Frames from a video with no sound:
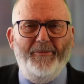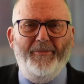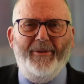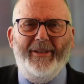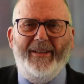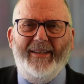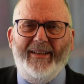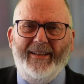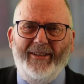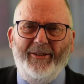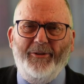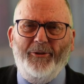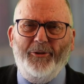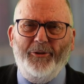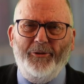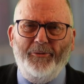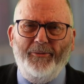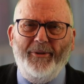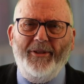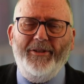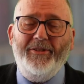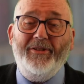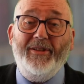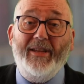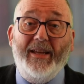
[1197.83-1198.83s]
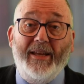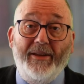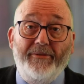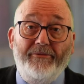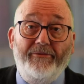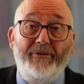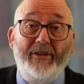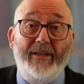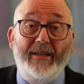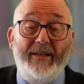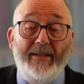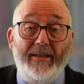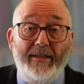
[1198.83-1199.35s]
but in almost
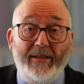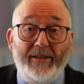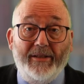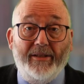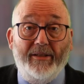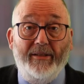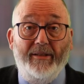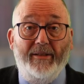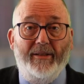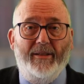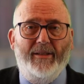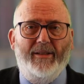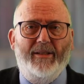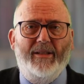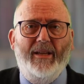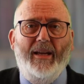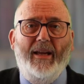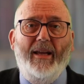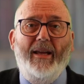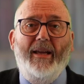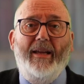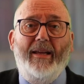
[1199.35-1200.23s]
every instance